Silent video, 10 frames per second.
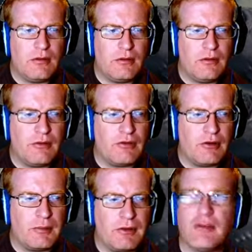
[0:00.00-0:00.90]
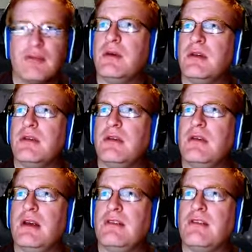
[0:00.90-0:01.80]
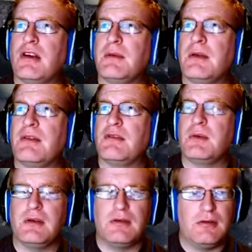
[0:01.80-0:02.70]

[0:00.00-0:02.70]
Or is it talking about this one? It's talking about this one.